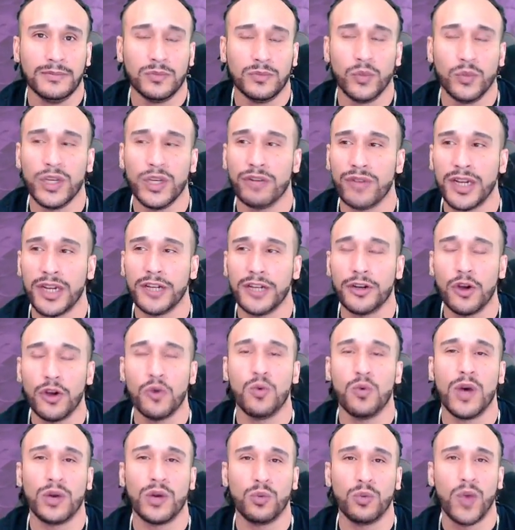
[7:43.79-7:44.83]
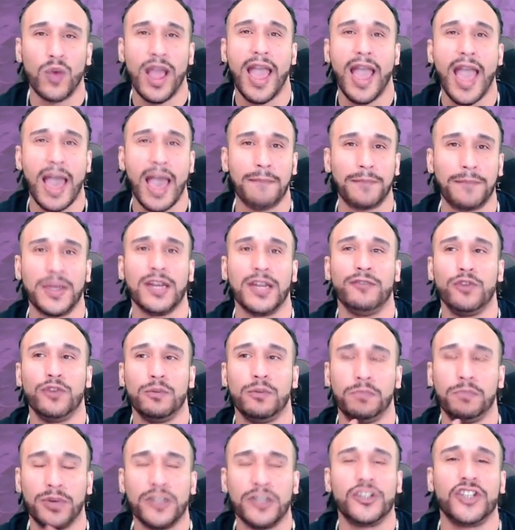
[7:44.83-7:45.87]
We already know what would happen if
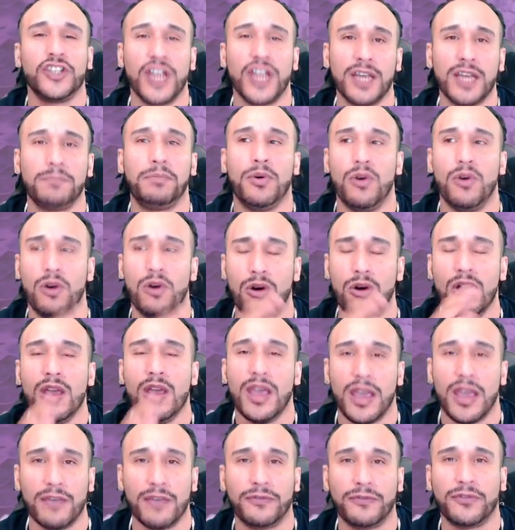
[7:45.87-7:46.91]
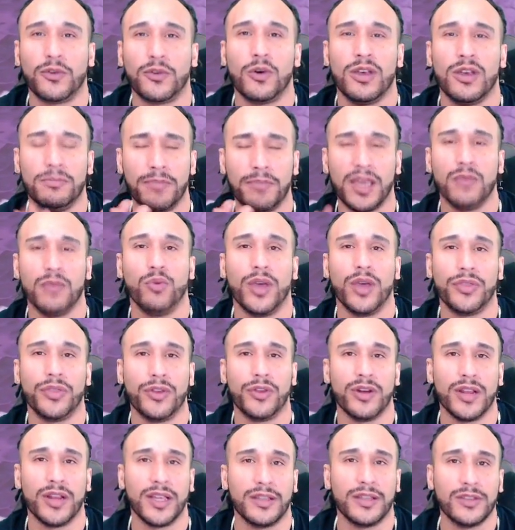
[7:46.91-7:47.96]
you put Jake Paul and Floyd
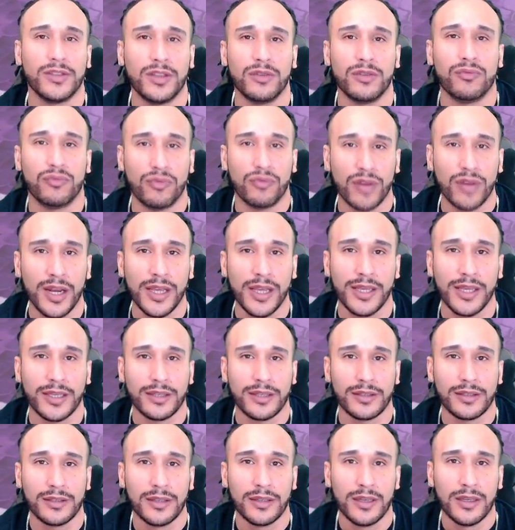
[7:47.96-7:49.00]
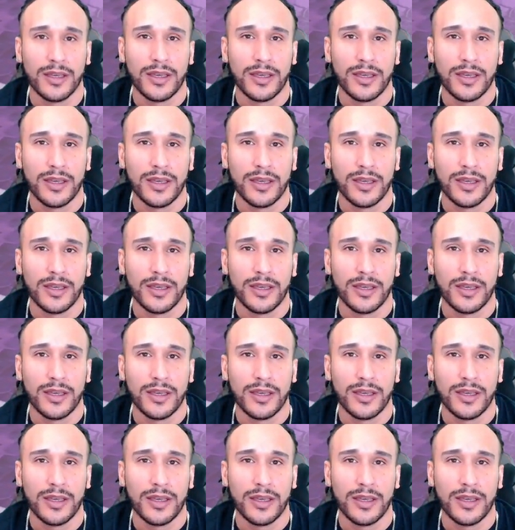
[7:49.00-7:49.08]
Mayweather in the ring.